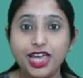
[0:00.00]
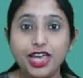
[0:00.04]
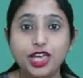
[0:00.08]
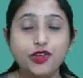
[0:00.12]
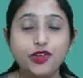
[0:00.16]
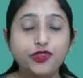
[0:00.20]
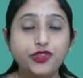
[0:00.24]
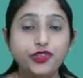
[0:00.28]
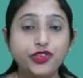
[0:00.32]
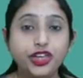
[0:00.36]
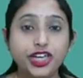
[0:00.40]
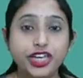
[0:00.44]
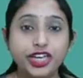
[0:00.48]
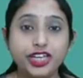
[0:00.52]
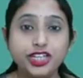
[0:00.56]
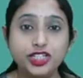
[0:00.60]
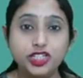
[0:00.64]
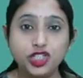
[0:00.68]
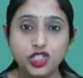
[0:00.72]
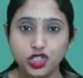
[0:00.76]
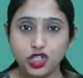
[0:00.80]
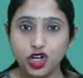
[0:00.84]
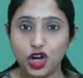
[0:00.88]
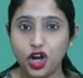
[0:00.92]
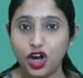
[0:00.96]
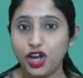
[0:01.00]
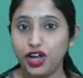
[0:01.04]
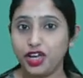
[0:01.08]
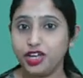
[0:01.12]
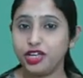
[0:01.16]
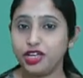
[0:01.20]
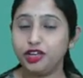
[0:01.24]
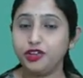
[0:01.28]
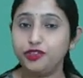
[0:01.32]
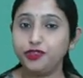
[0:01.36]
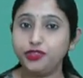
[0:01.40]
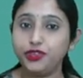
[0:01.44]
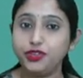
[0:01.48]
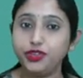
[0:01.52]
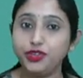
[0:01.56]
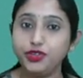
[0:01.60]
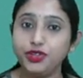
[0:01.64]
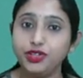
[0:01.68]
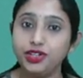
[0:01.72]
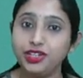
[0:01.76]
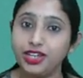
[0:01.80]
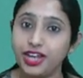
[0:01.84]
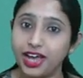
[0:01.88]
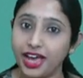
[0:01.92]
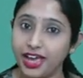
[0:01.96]
If you enjoy, if
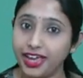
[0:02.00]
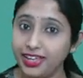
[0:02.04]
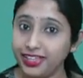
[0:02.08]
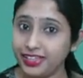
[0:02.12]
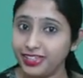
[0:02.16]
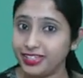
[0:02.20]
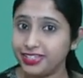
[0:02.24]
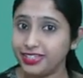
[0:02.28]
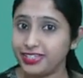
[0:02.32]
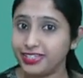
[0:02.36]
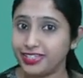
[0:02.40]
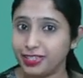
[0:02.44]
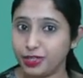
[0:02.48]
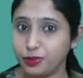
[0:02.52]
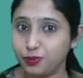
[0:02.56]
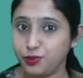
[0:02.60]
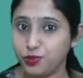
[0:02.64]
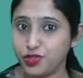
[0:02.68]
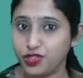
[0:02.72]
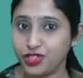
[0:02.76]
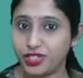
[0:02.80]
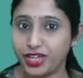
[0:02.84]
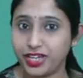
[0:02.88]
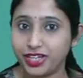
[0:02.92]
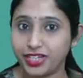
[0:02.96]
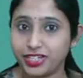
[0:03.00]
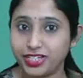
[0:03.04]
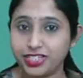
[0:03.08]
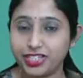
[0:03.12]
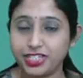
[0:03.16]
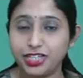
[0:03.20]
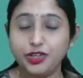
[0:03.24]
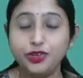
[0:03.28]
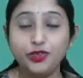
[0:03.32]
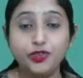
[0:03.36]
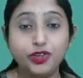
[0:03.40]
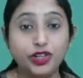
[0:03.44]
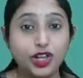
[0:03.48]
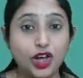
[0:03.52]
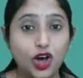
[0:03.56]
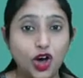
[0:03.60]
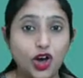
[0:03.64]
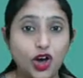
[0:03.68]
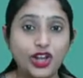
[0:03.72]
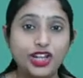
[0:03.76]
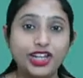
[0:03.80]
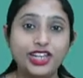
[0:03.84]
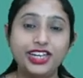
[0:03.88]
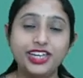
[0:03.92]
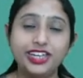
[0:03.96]
you like this subject, you will
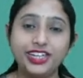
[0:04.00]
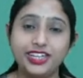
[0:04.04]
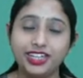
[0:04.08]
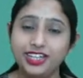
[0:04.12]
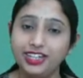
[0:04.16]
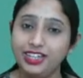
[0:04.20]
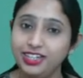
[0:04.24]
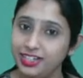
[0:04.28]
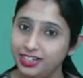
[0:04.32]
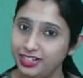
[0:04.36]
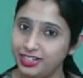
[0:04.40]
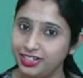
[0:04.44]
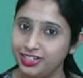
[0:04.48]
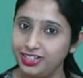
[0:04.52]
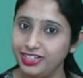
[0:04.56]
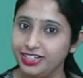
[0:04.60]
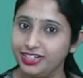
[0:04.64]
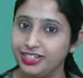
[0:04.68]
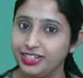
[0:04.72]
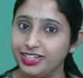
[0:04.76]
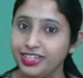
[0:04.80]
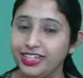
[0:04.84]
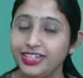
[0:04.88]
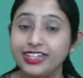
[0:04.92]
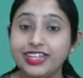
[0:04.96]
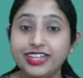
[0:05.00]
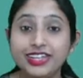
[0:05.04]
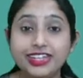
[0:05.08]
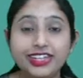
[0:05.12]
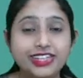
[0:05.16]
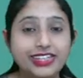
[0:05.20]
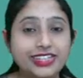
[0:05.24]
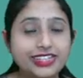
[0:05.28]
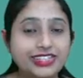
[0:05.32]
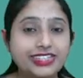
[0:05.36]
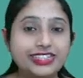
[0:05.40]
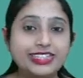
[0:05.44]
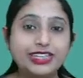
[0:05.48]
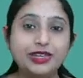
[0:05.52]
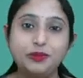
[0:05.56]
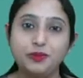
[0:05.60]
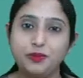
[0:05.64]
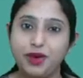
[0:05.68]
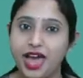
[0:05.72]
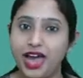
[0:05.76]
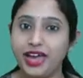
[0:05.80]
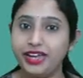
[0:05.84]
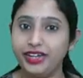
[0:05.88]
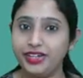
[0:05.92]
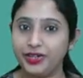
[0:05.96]
only can learn in an easy
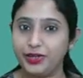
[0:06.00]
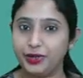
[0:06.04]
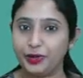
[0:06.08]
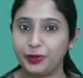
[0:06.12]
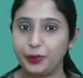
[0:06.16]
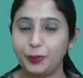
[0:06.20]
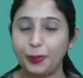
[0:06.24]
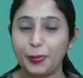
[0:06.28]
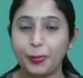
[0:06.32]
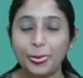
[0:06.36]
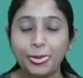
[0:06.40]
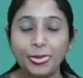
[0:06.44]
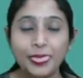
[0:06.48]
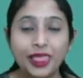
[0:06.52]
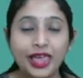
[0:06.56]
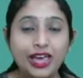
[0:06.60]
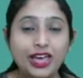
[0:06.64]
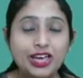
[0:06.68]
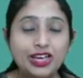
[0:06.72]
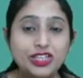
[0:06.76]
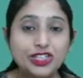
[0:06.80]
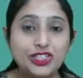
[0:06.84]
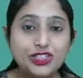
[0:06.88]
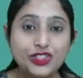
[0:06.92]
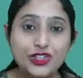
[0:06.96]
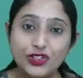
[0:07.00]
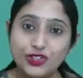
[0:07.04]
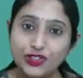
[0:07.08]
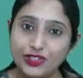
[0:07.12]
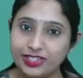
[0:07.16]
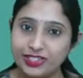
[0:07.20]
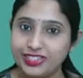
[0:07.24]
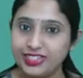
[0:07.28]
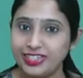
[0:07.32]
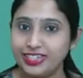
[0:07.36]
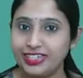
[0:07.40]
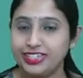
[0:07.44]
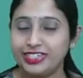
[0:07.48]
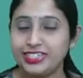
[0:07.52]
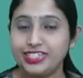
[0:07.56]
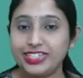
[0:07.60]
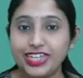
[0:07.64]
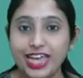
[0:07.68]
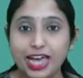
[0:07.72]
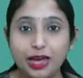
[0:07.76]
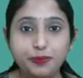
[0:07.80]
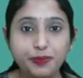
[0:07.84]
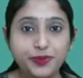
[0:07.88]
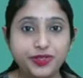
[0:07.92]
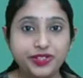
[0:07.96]
manner. So see,
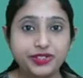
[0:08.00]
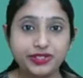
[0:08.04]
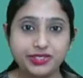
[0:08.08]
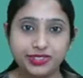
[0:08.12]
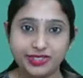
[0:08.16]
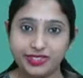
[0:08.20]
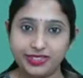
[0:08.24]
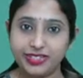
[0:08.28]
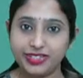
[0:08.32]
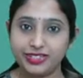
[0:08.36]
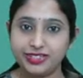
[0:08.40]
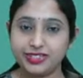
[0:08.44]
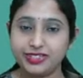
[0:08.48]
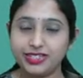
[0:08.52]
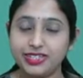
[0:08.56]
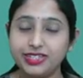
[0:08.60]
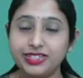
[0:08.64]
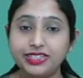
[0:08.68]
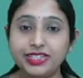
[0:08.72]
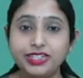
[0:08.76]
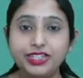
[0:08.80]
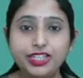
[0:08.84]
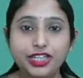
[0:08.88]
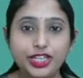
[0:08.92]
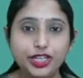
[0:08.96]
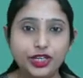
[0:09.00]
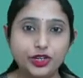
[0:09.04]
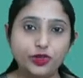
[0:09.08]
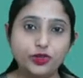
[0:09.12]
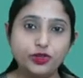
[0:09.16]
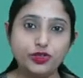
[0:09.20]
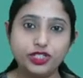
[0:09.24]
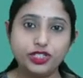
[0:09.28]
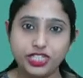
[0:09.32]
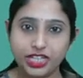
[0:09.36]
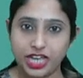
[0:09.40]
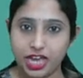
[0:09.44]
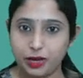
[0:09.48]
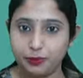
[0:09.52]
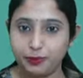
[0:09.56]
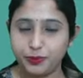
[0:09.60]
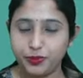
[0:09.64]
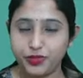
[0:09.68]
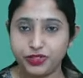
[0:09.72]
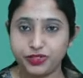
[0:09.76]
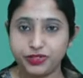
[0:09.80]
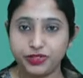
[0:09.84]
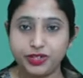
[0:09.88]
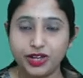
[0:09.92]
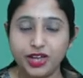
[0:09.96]
chapter 6 is a new
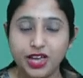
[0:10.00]
chapter.